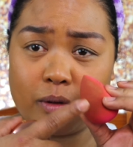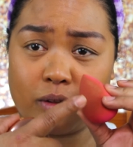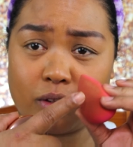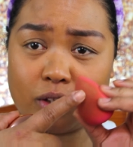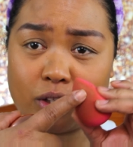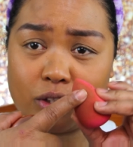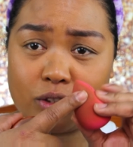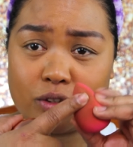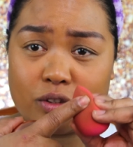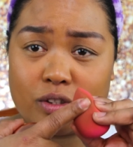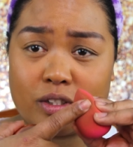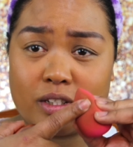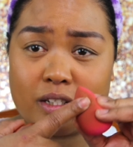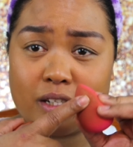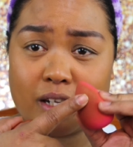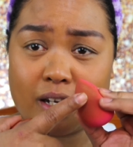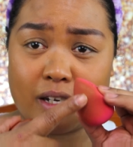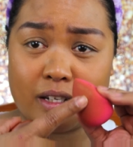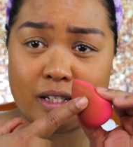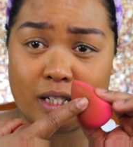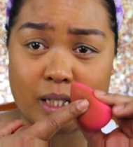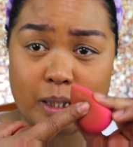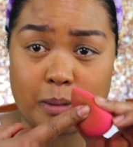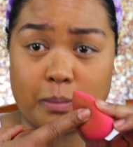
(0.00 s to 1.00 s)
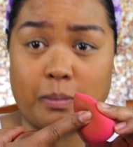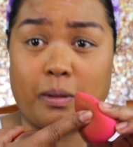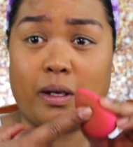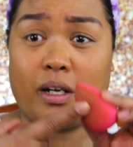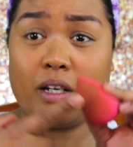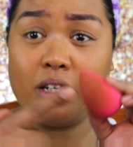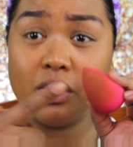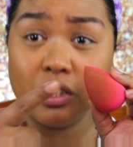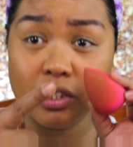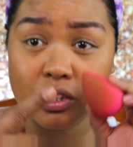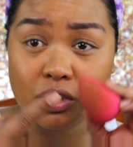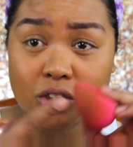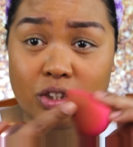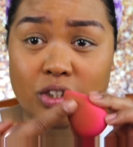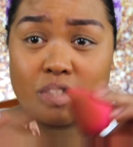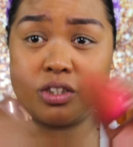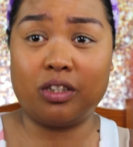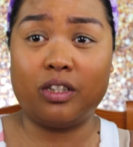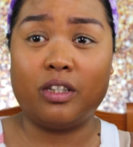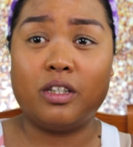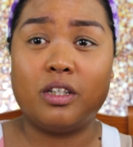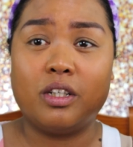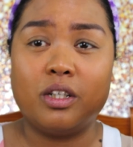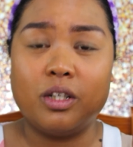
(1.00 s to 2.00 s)
condition sa sponge,
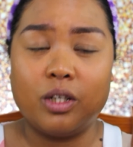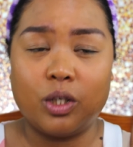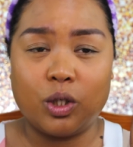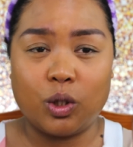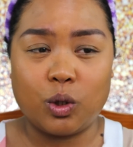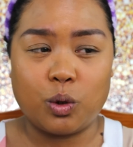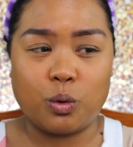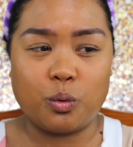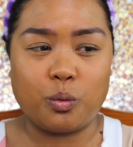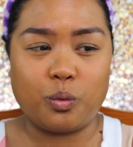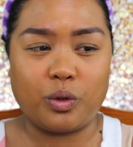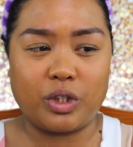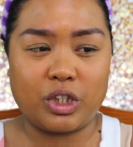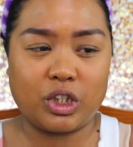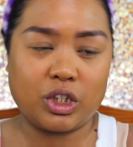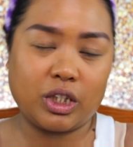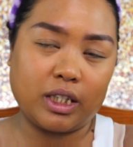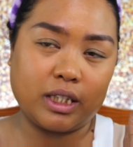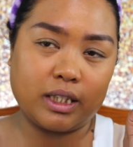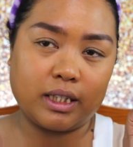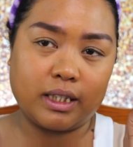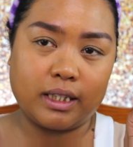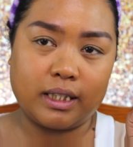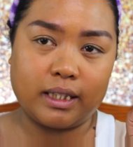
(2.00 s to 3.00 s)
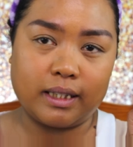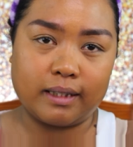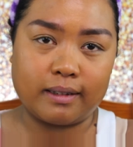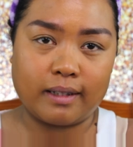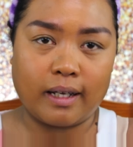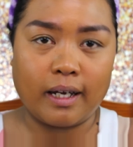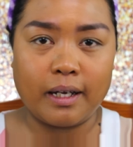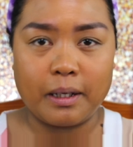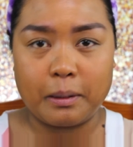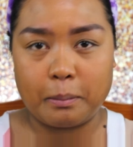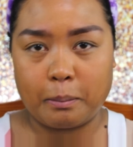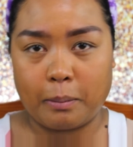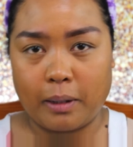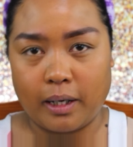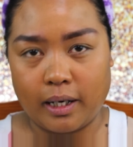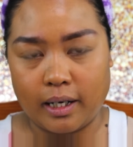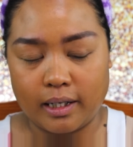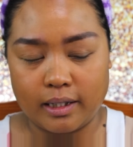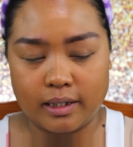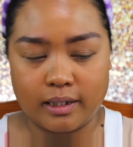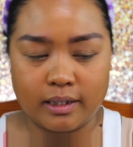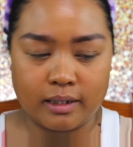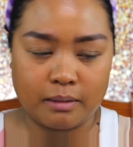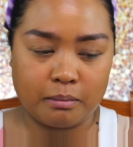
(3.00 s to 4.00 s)
which is kind of
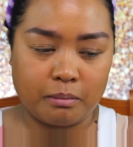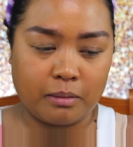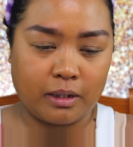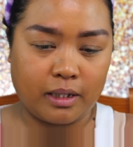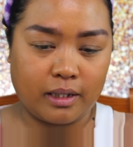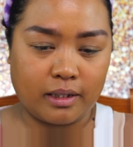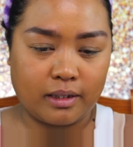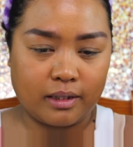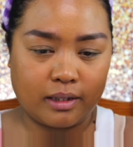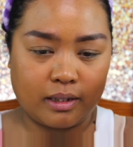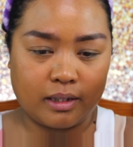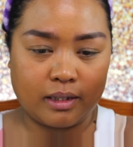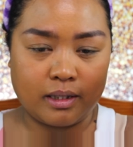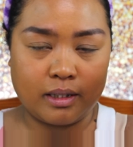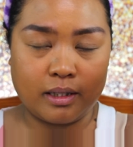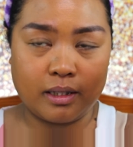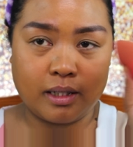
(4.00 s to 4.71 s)
bad, but